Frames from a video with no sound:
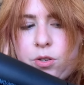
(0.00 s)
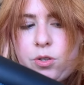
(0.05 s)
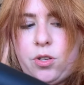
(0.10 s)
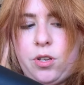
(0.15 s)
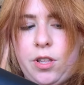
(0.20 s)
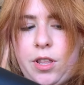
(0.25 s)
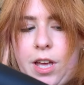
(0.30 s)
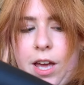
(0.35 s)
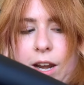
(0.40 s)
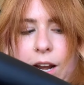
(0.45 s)

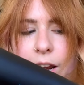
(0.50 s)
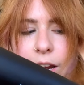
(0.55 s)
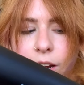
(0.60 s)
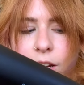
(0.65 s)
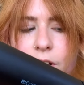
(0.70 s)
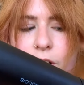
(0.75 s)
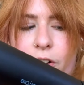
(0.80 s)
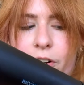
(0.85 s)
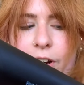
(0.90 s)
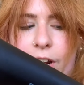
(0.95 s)
so that I
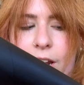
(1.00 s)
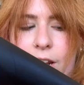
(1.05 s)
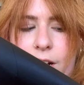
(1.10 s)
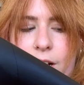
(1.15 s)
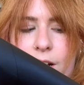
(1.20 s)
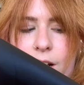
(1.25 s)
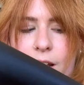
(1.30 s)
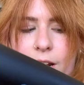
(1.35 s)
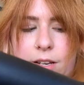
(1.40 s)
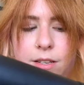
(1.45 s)
could create
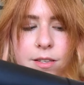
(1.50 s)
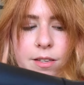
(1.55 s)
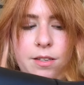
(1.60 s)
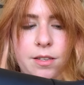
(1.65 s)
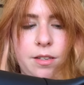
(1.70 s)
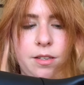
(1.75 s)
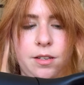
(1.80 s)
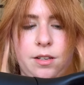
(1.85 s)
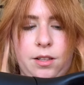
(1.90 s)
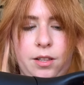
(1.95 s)
a
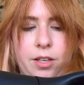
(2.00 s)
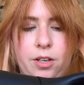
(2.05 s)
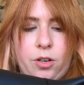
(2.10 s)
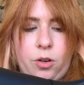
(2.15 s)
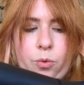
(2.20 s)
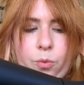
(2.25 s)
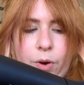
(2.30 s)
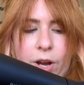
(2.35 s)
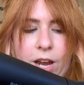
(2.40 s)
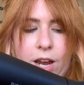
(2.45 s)
nice little
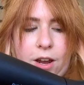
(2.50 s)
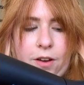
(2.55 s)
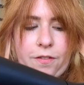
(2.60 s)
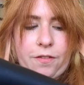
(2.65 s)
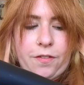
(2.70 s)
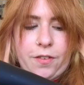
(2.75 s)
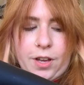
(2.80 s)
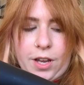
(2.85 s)
wave.